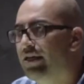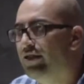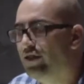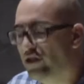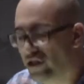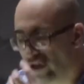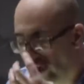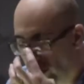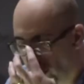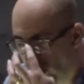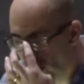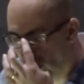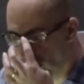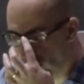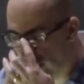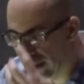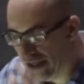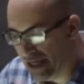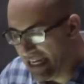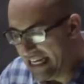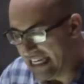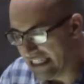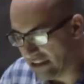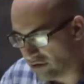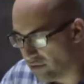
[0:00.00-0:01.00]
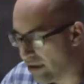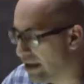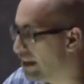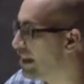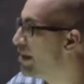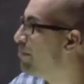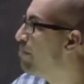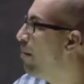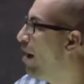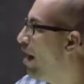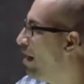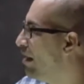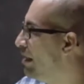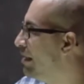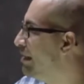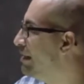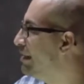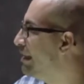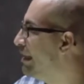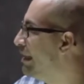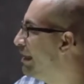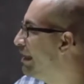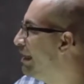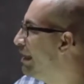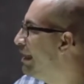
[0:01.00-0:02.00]
to Israeli
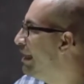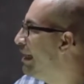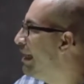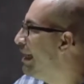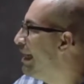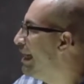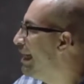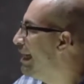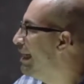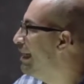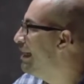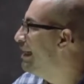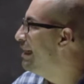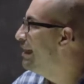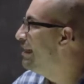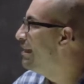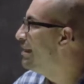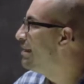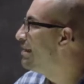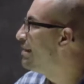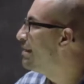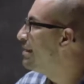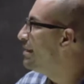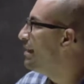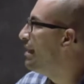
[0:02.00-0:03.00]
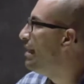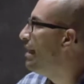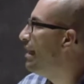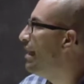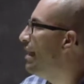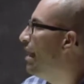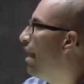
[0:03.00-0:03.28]
policy, it is